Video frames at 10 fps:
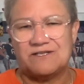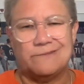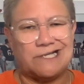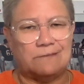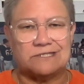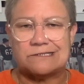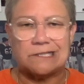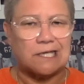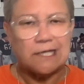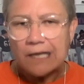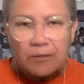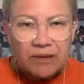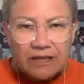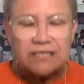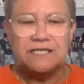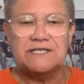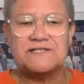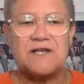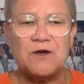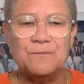So I'm like, I'm just going to get up.
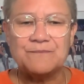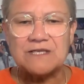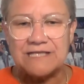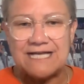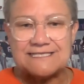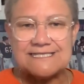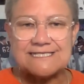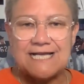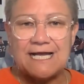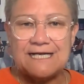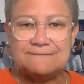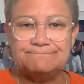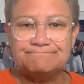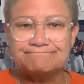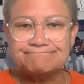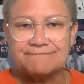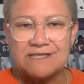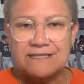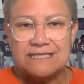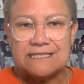So let's I
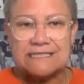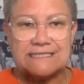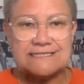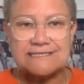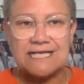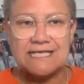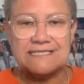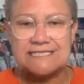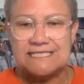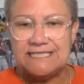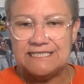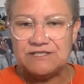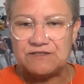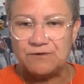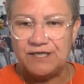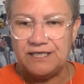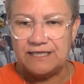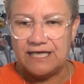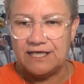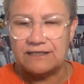guess get into
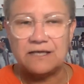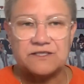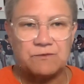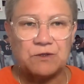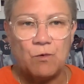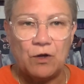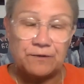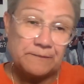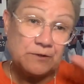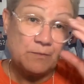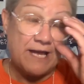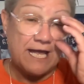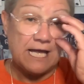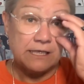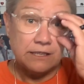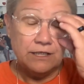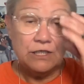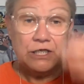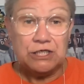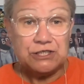it. And I just want to welcome you back
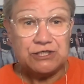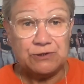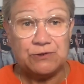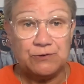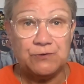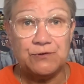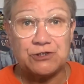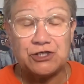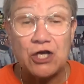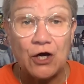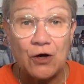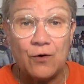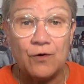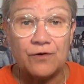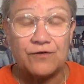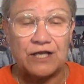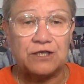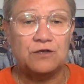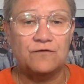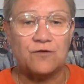to the show.
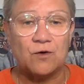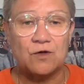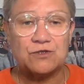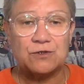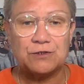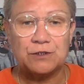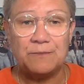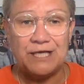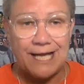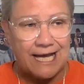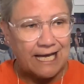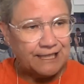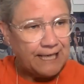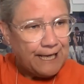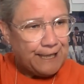Thank you for turning me on.